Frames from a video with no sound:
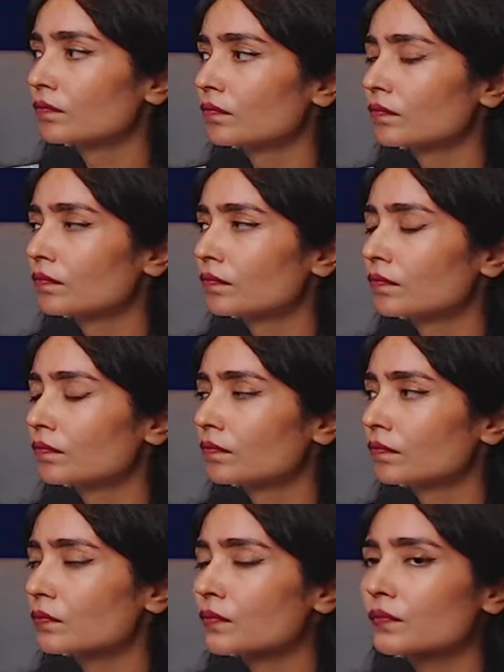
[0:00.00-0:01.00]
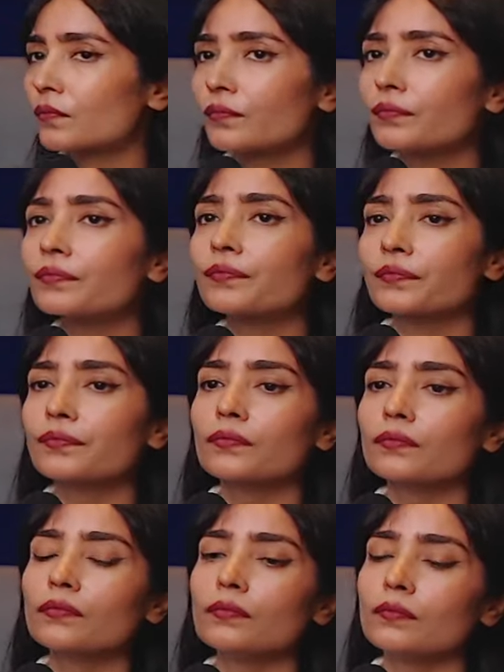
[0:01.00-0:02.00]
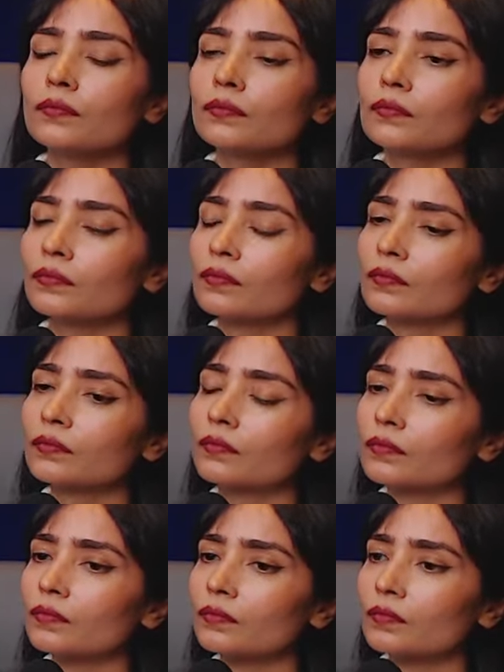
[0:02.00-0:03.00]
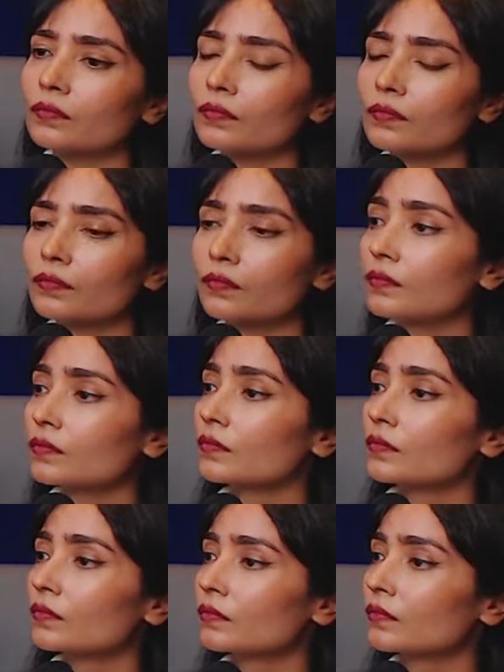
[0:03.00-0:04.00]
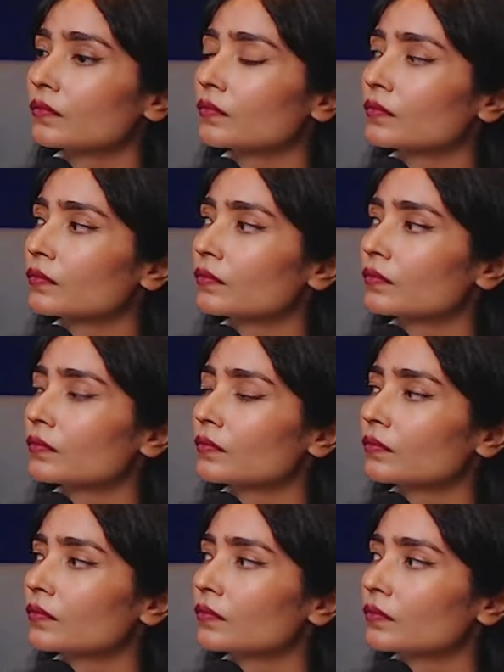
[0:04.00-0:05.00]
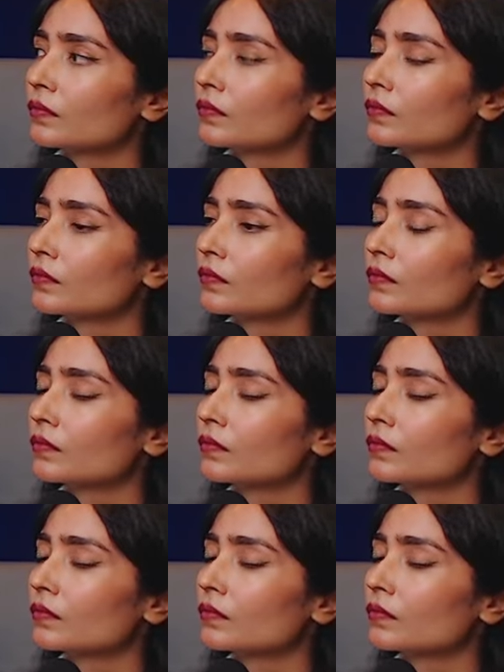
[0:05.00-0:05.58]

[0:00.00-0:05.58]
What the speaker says: (not speaking)